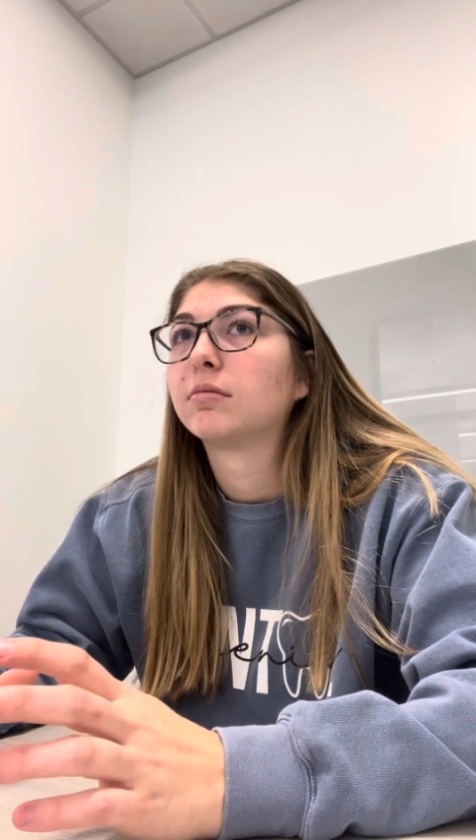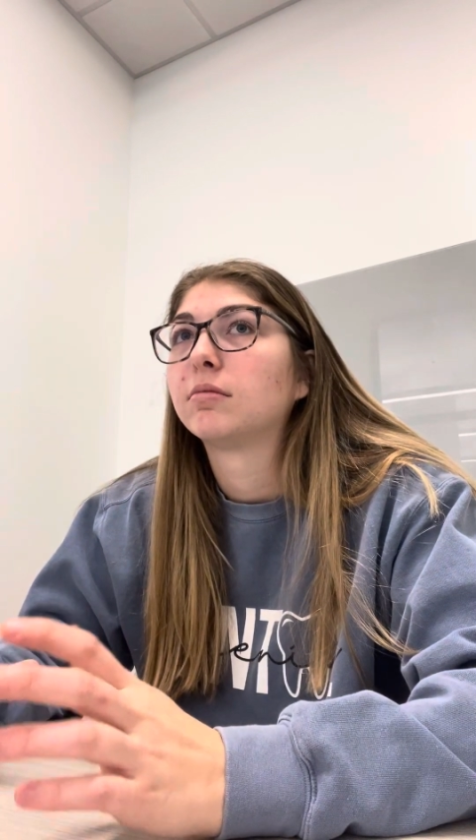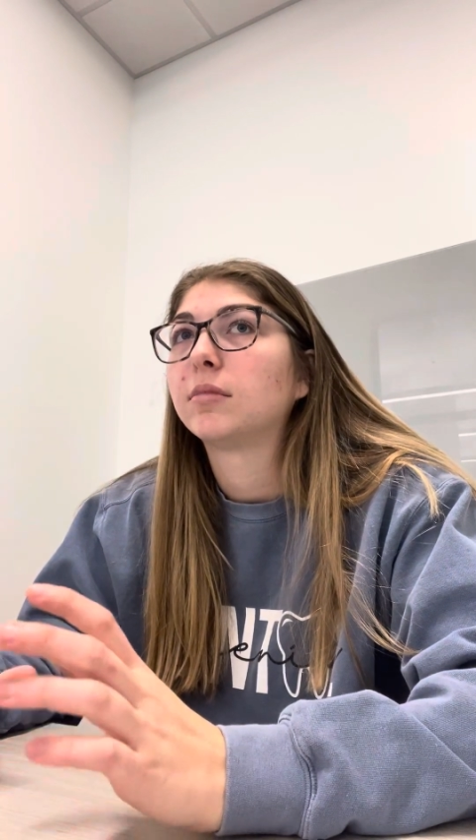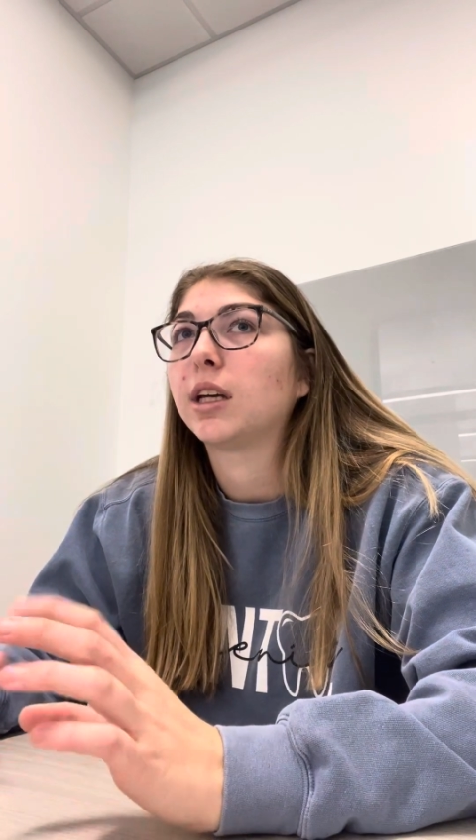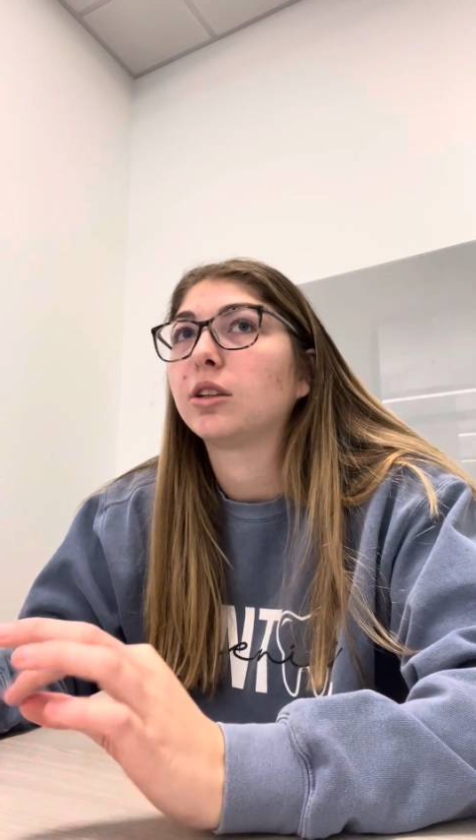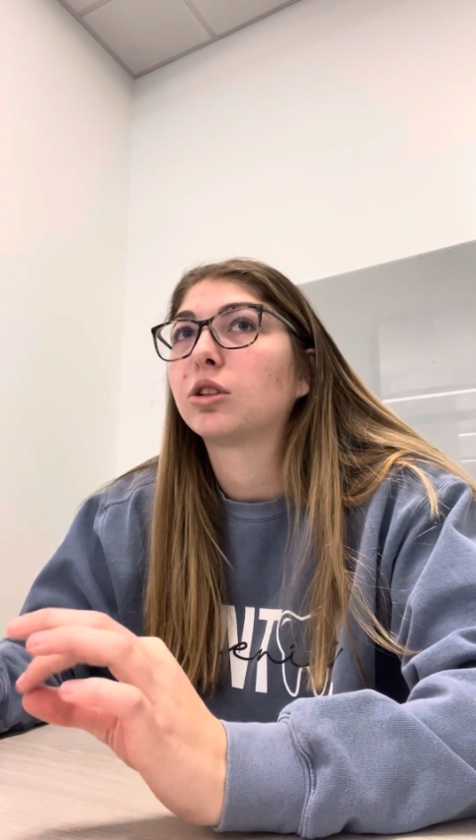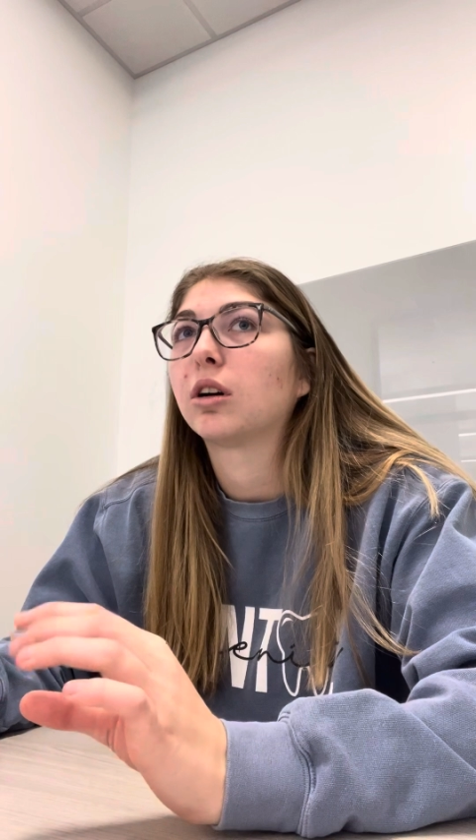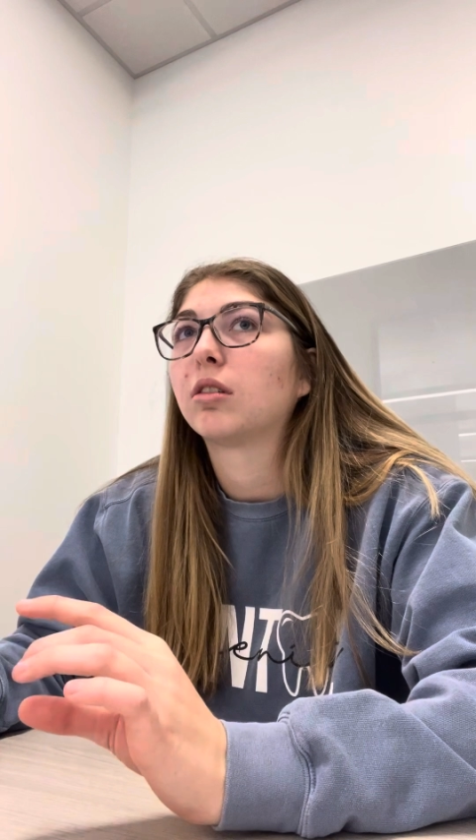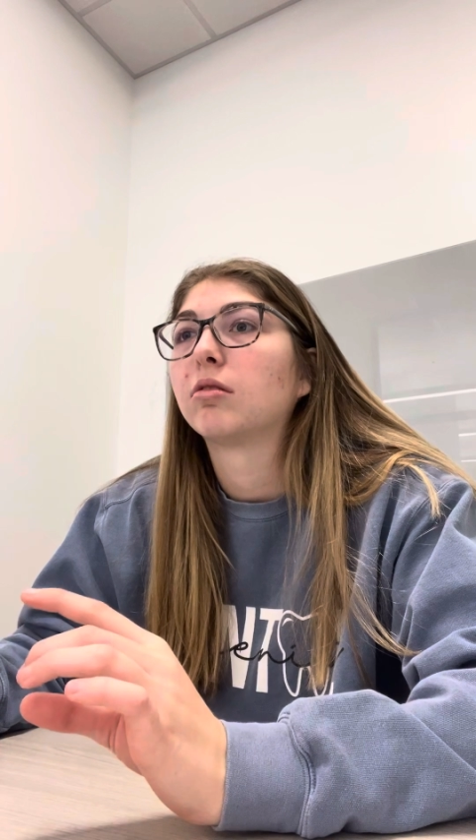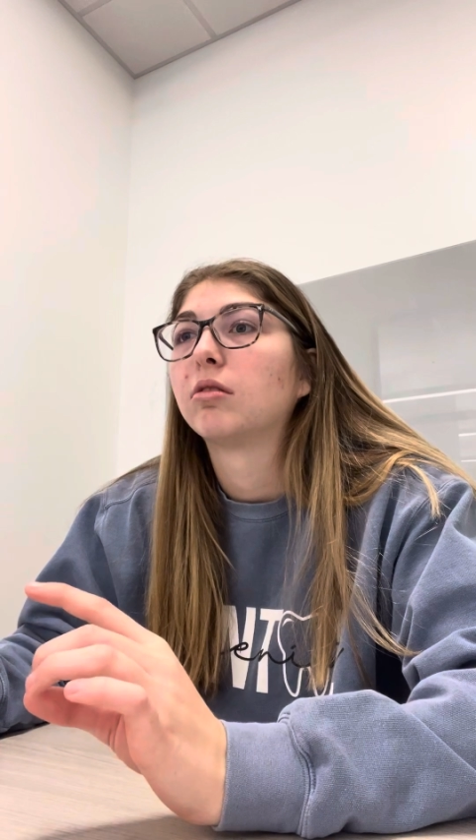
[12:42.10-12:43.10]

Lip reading: neck, jaw.